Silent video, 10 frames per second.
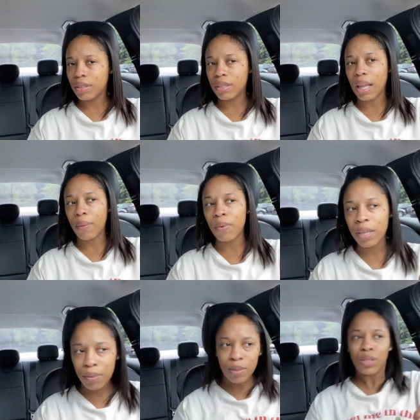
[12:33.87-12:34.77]
Like when
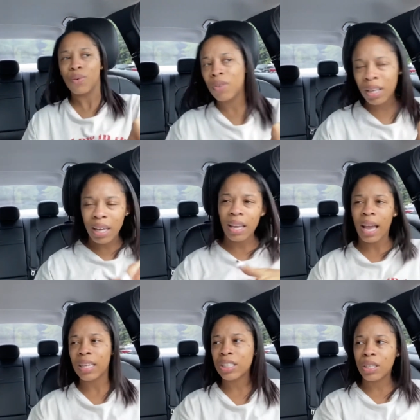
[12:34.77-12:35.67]
he was doing it, it
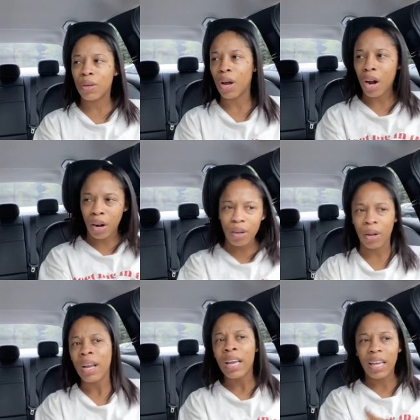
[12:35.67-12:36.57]
actually
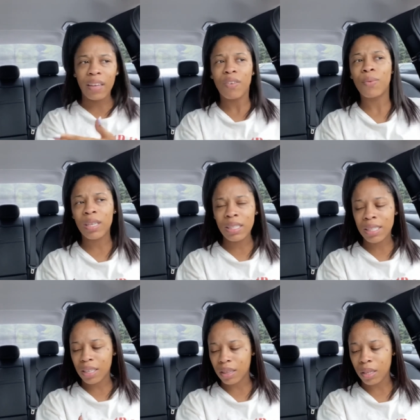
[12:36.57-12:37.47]
hurt. Even when he
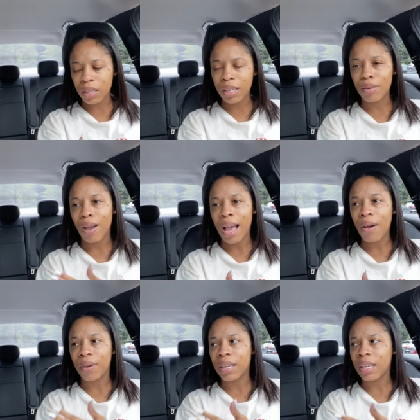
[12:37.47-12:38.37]
took the needle
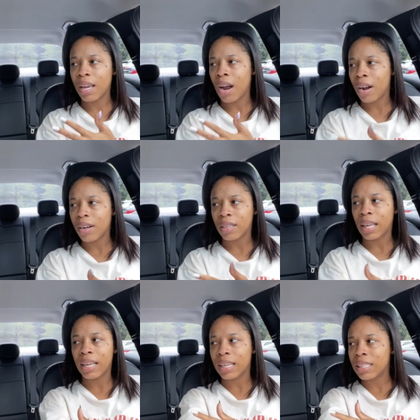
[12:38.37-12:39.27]
out, it hurt.
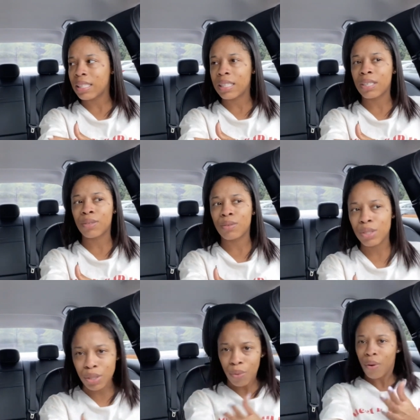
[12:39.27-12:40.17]
Like it's still
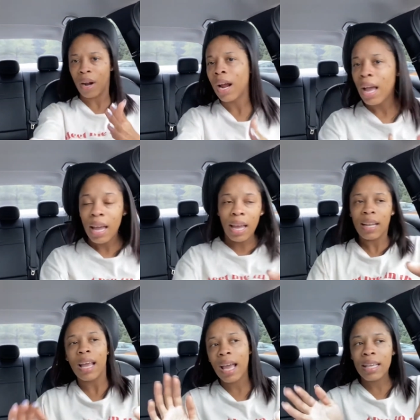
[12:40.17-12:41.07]
sore.
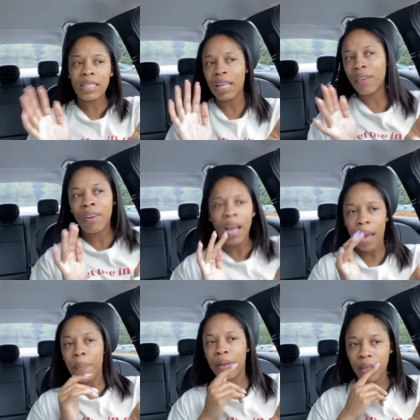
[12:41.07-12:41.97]
And that has never
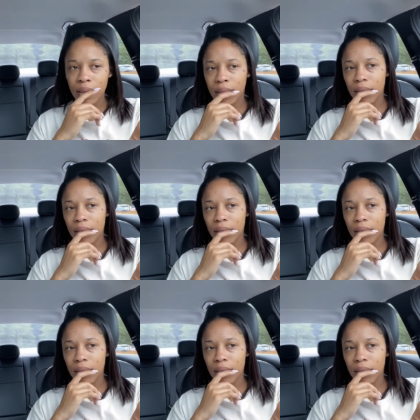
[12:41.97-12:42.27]
happened.